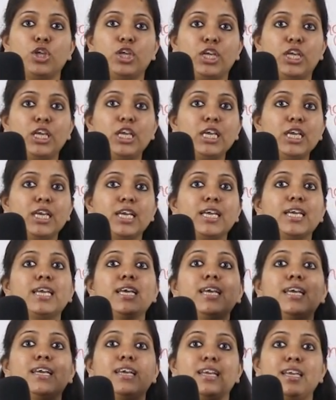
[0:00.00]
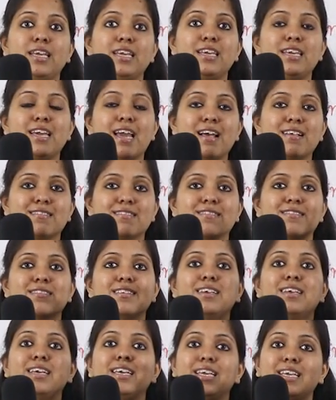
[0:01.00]
E, ES,
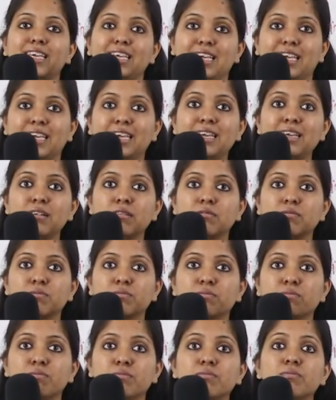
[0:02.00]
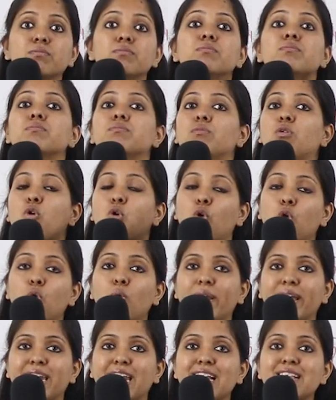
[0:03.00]
E,
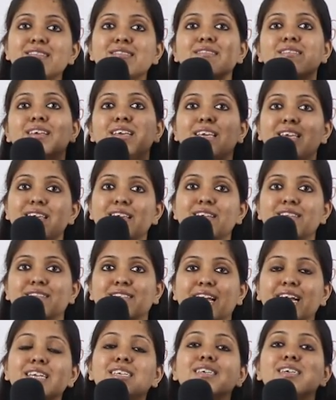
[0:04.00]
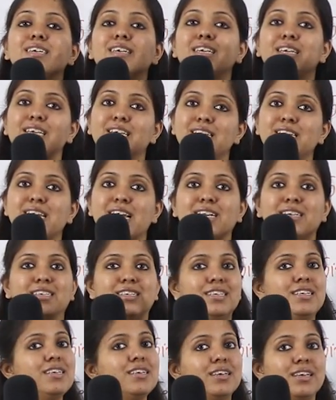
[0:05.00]
ONS, EZ,
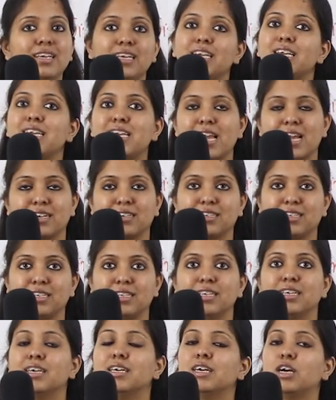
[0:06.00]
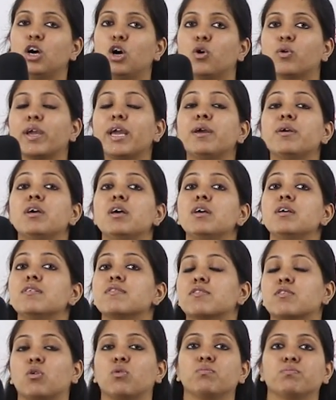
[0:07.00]
ENT, ENT. Okay.
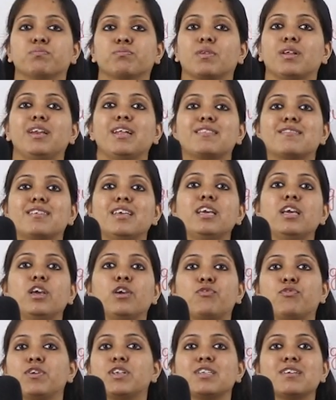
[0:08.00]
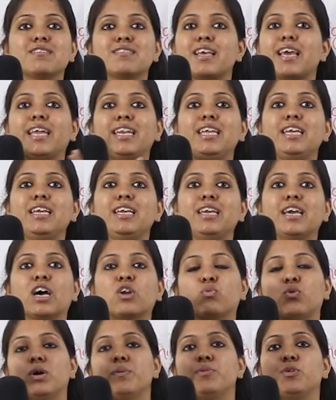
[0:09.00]
So, let's say if it is any
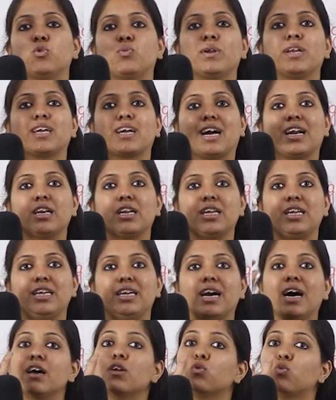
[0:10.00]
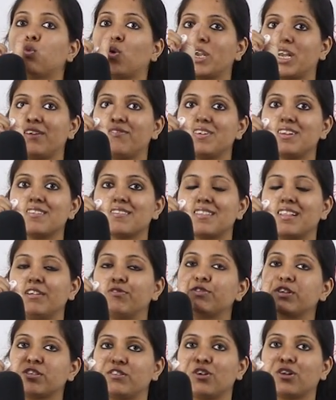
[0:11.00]
ER verb, you will cut ER. Whatever is
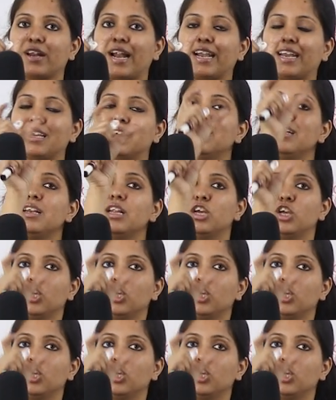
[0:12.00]
left is your radical.